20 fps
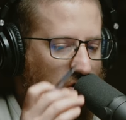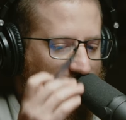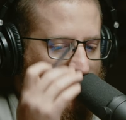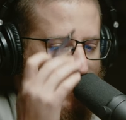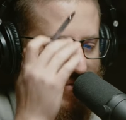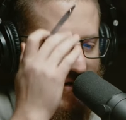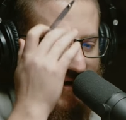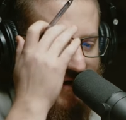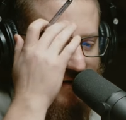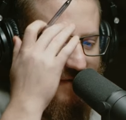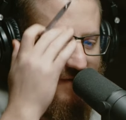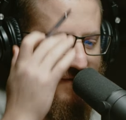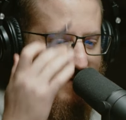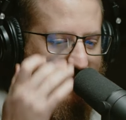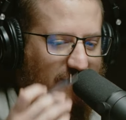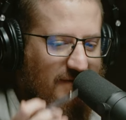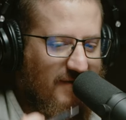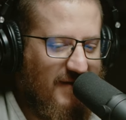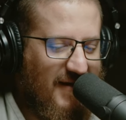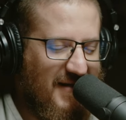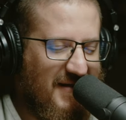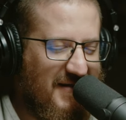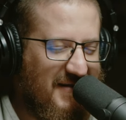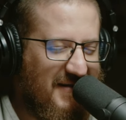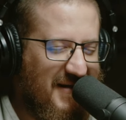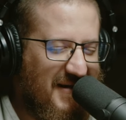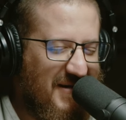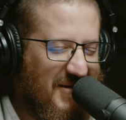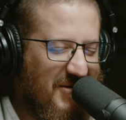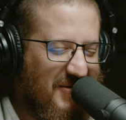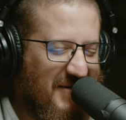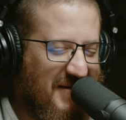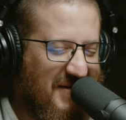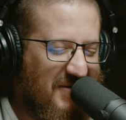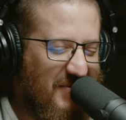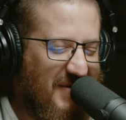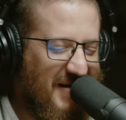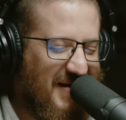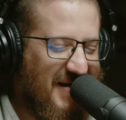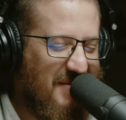close in prayer. Father, Son, Holy
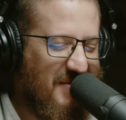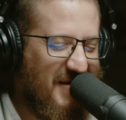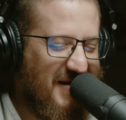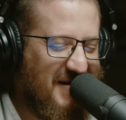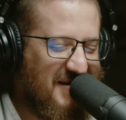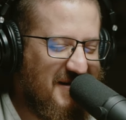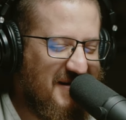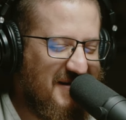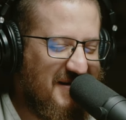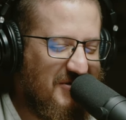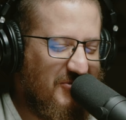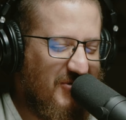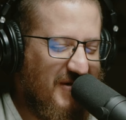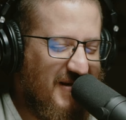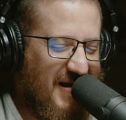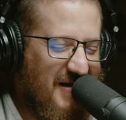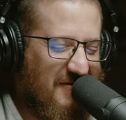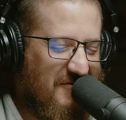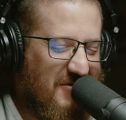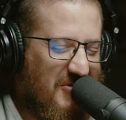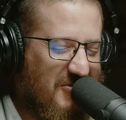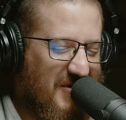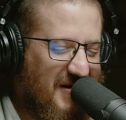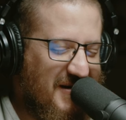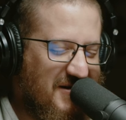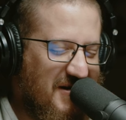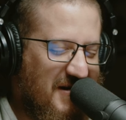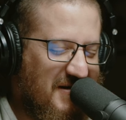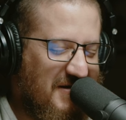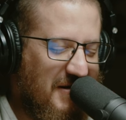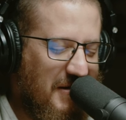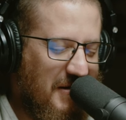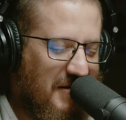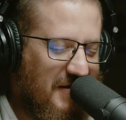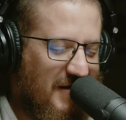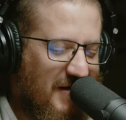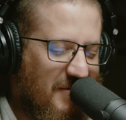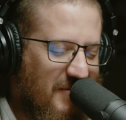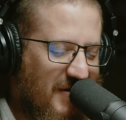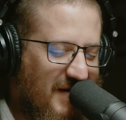Spirit, amen. Jesus, we love you. We entrust our
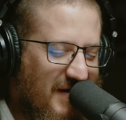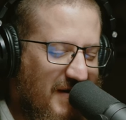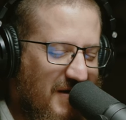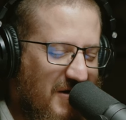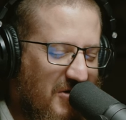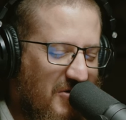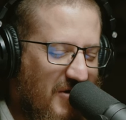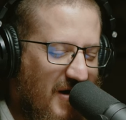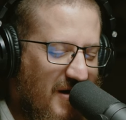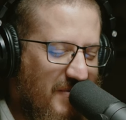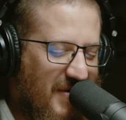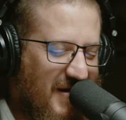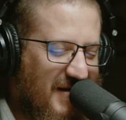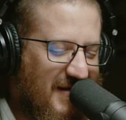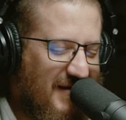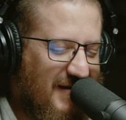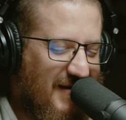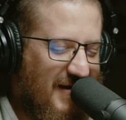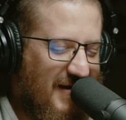discernment to you. Help us